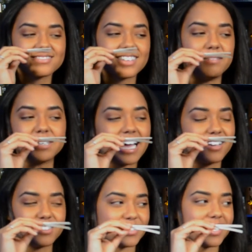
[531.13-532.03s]
I mean, I
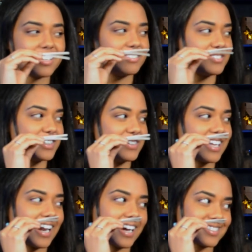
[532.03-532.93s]
don't drink enough to know what
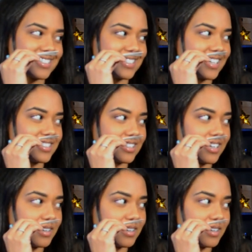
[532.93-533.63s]
that actually tastes like.